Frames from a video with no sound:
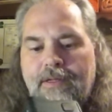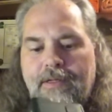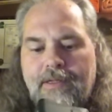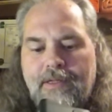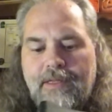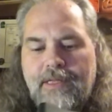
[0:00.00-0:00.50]

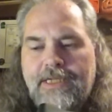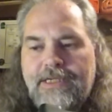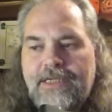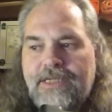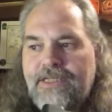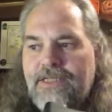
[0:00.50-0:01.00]
Let's
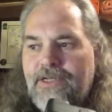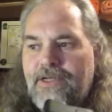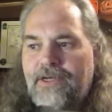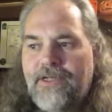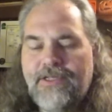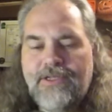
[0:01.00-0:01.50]
just
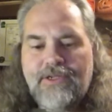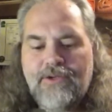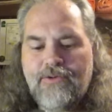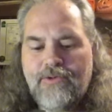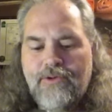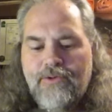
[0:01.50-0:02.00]

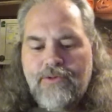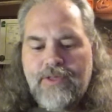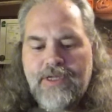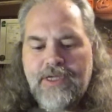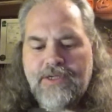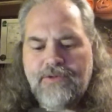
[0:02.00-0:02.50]
unscrew
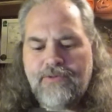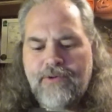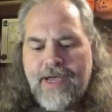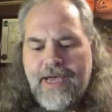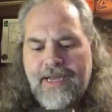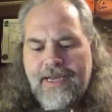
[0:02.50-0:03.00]
this
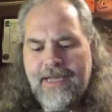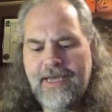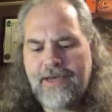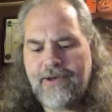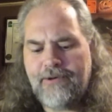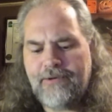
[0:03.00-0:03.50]
right
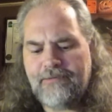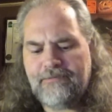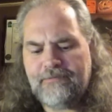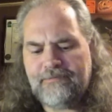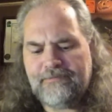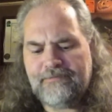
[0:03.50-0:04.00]
now.
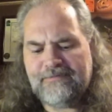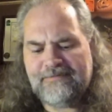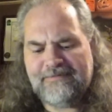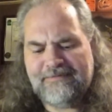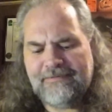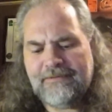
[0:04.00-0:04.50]

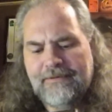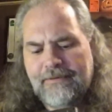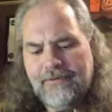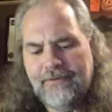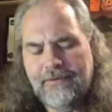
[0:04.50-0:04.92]
Ugh.